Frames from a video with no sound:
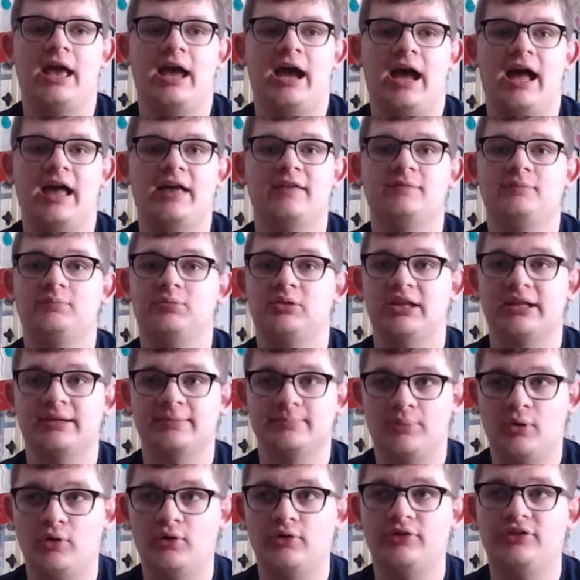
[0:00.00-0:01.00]
I've played
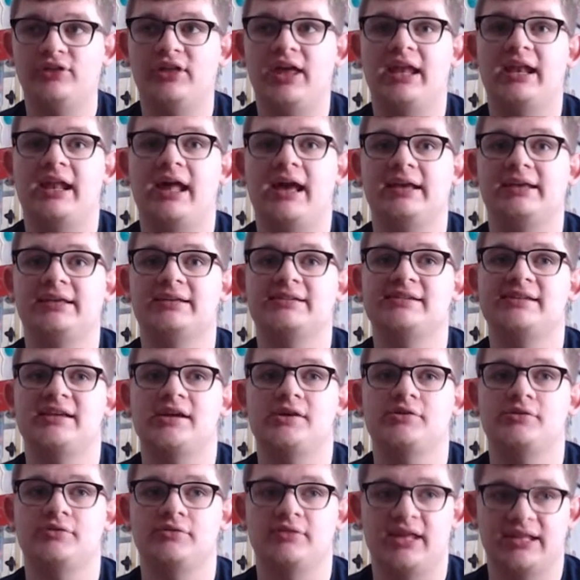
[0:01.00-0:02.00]
both, and I can tell
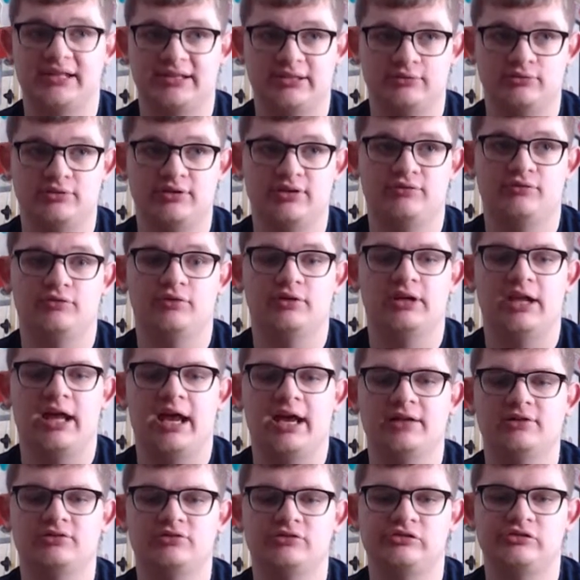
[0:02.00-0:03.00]
you that they're different. I
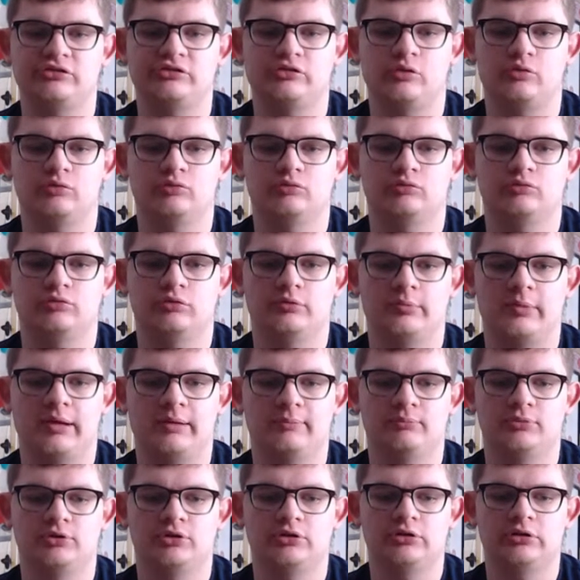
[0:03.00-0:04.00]
just don't
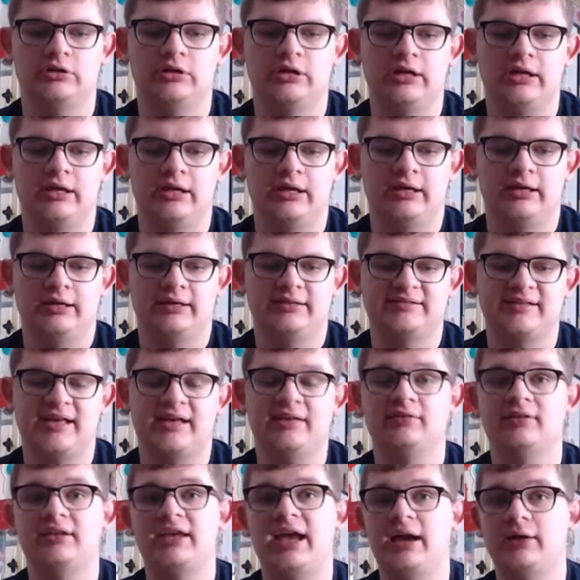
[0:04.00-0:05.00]
remember
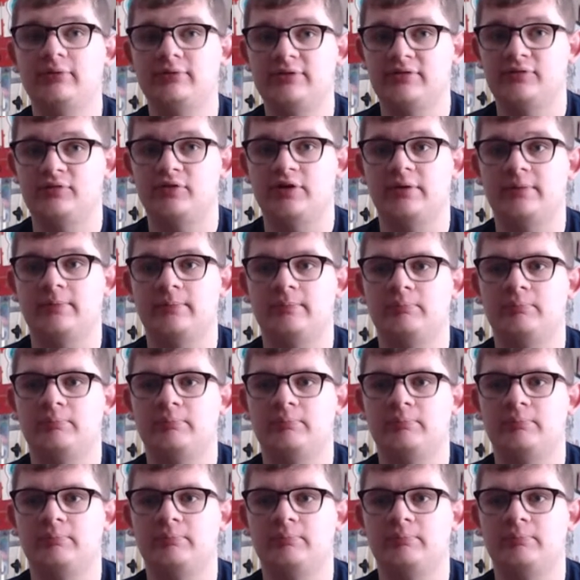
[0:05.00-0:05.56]
exactly how different.